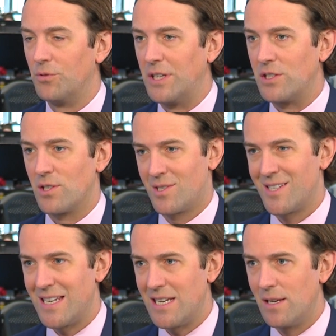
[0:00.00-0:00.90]
need to
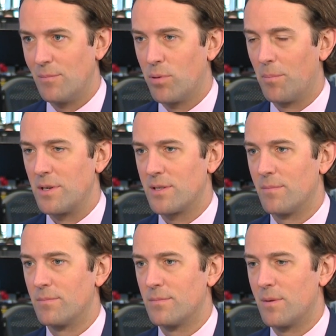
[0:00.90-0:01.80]
see probably
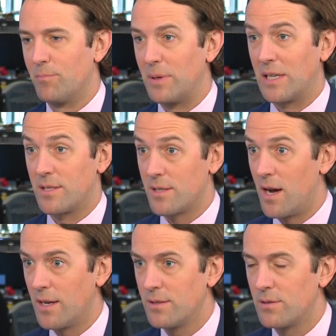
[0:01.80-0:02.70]
some bigger
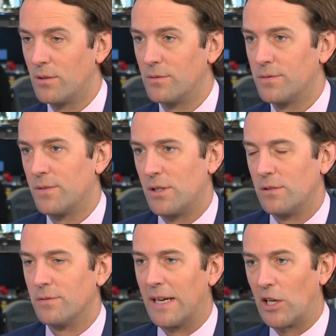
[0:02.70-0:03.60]
signs of
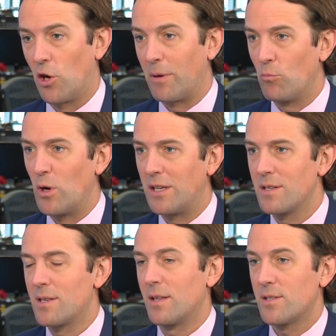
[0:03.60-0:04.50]
economic
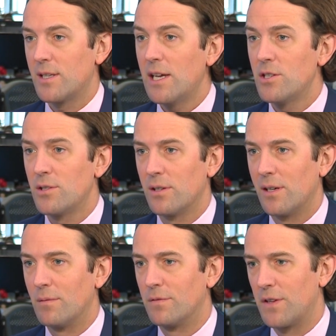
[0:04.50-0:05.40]
weakness at this stage
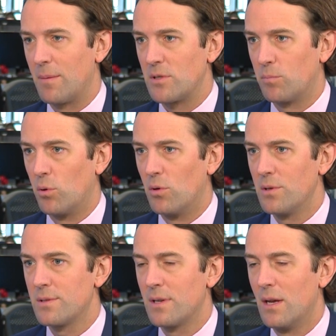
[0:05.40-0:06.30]
for them to
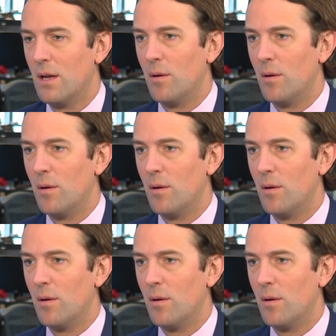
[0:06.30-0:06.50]
pause.